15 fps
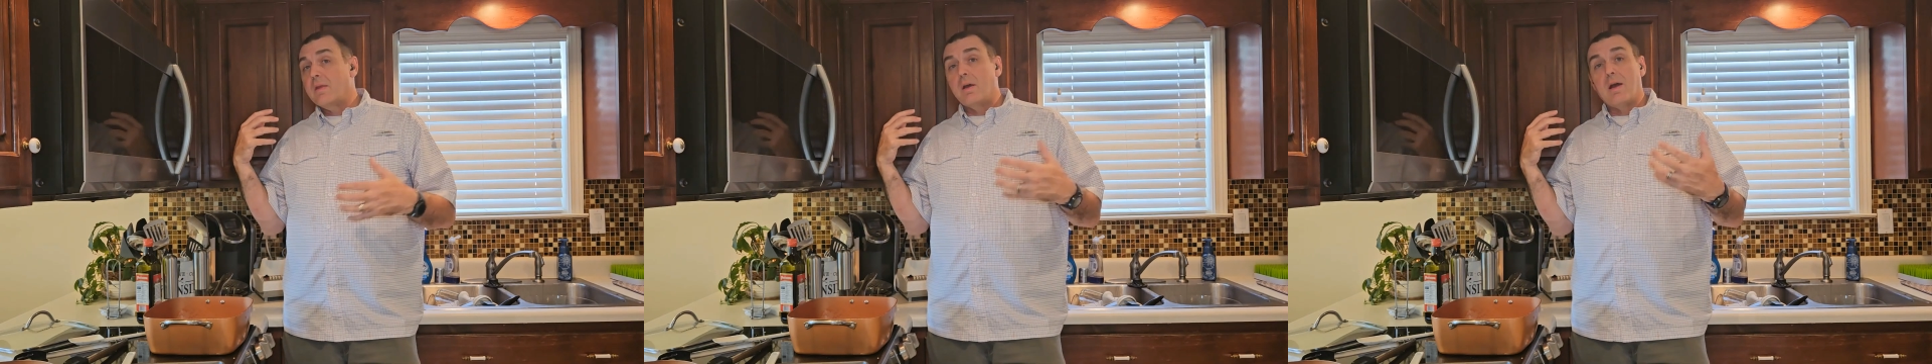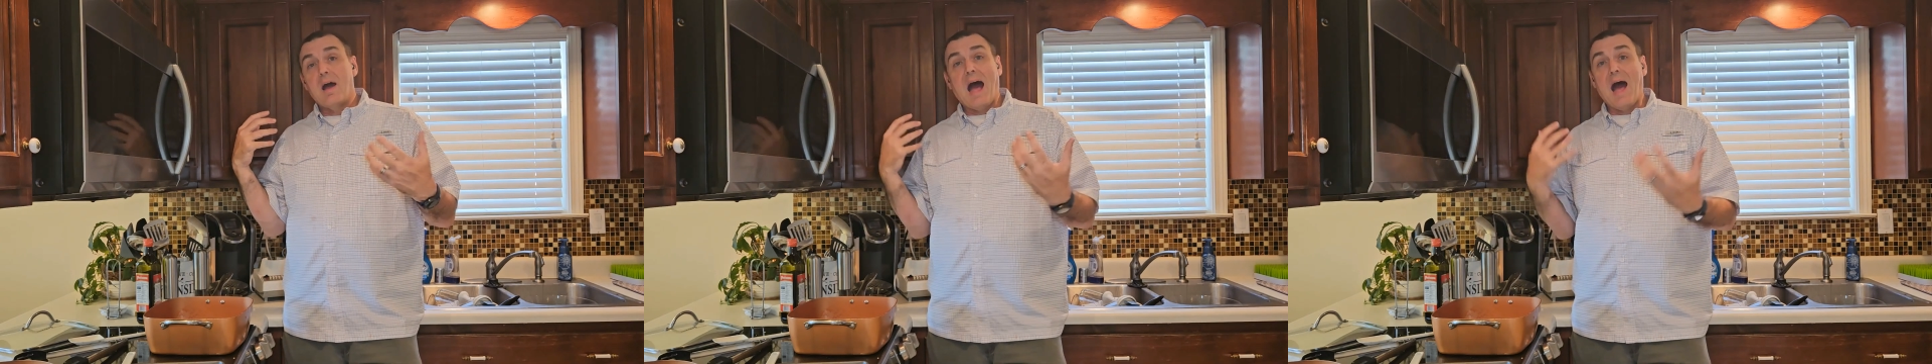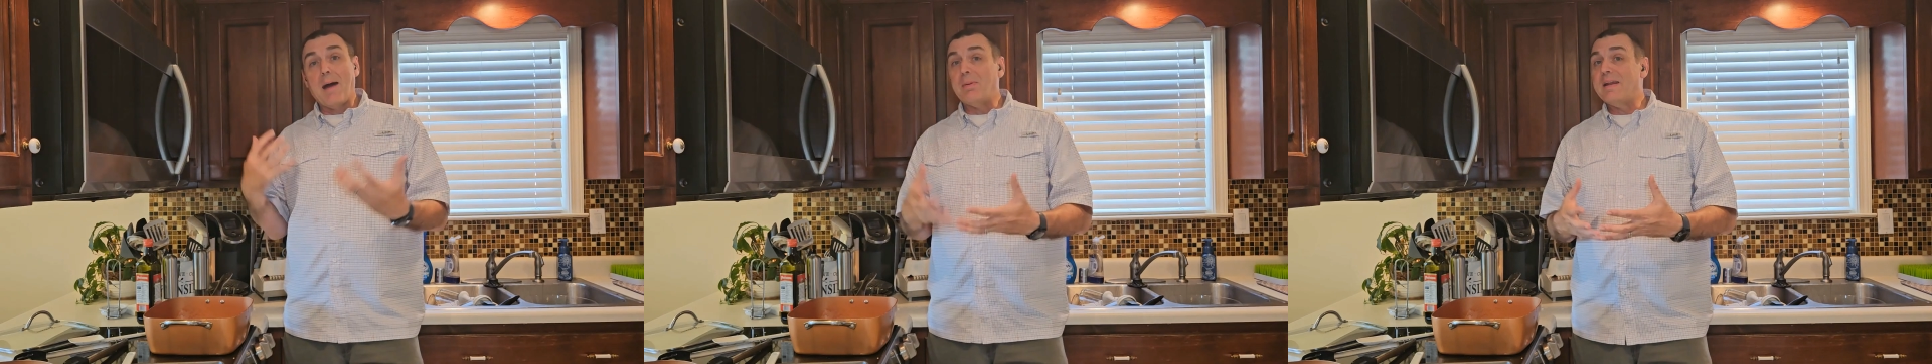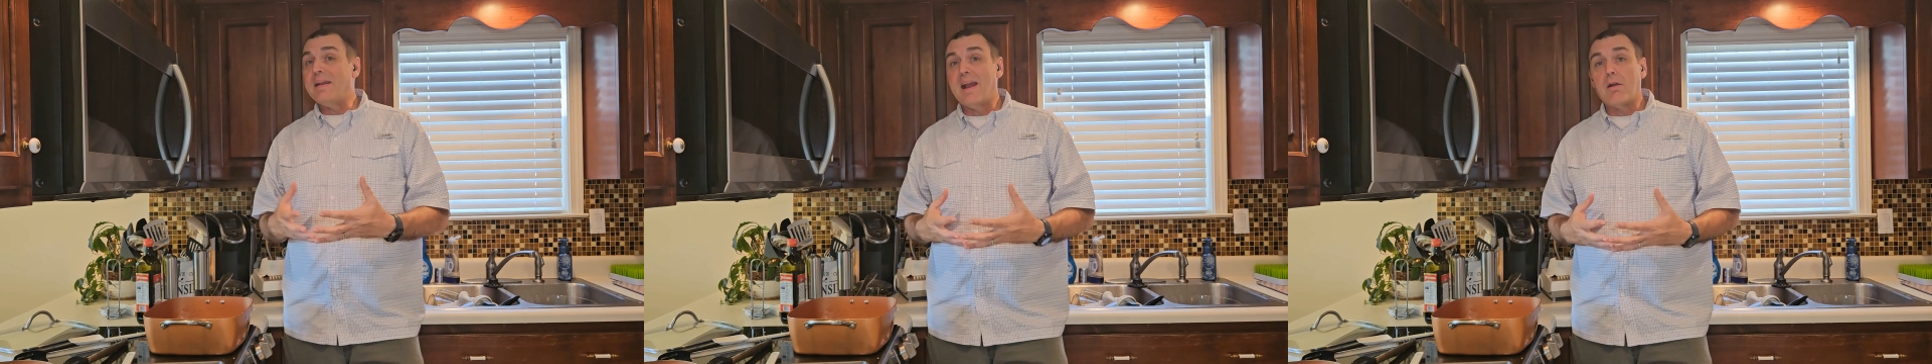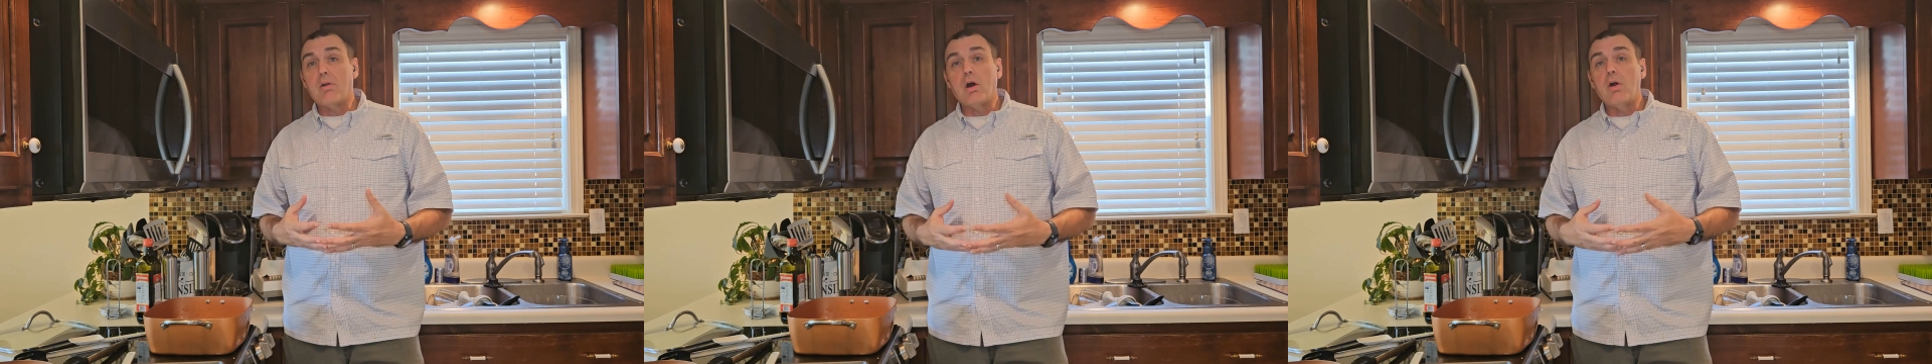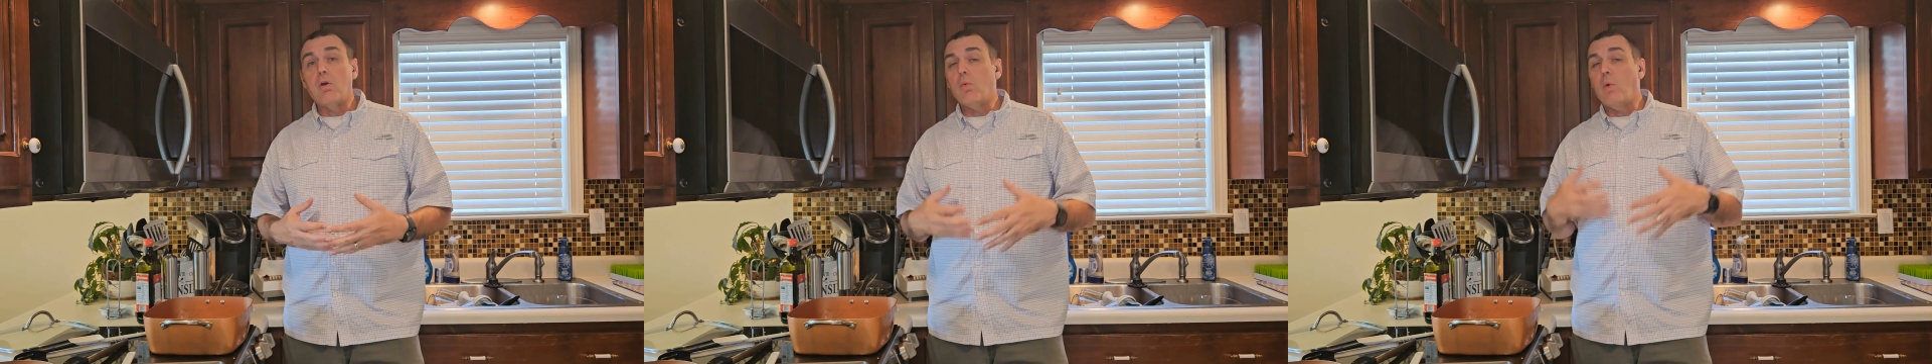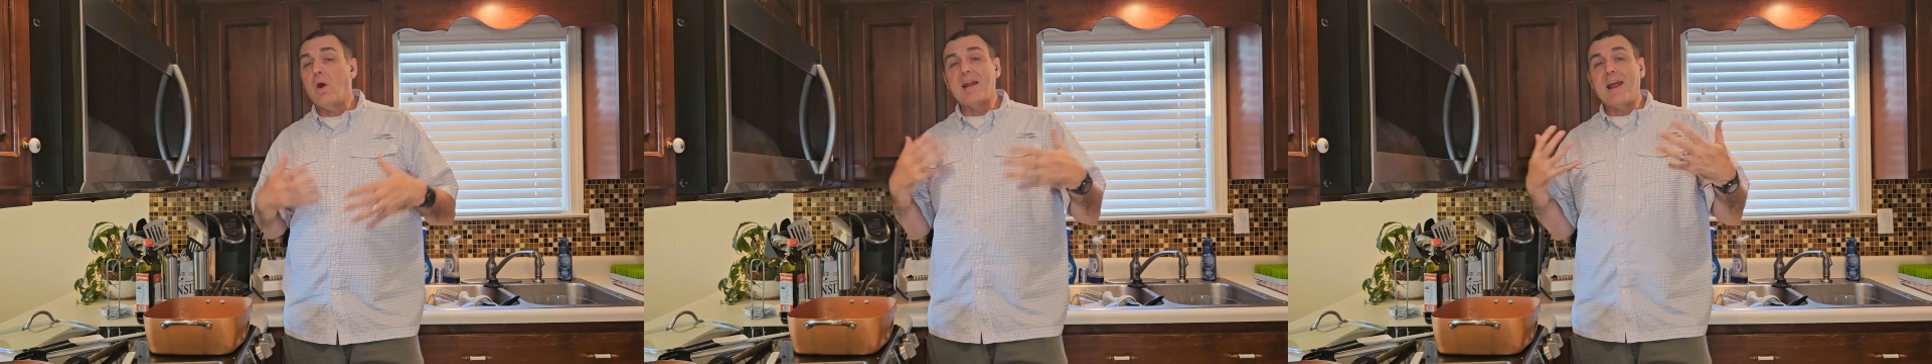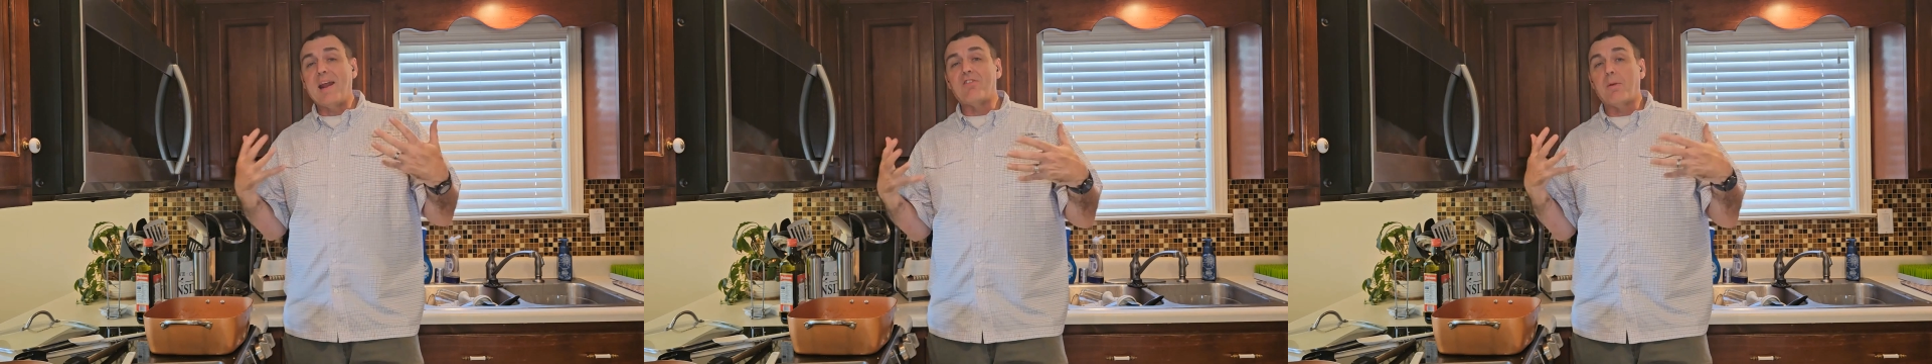habanero,
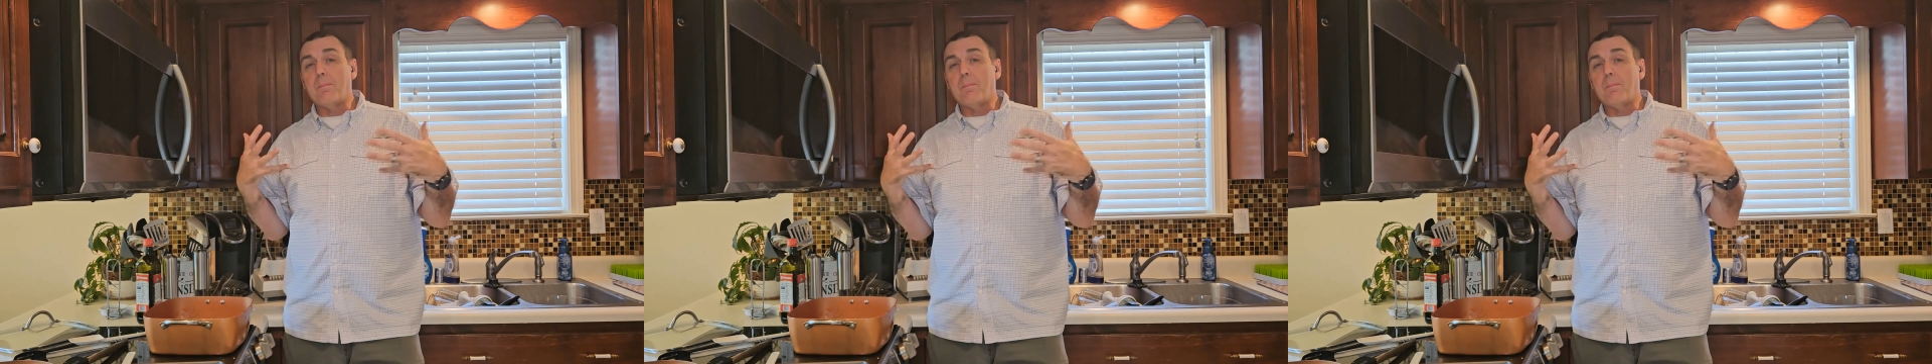whatever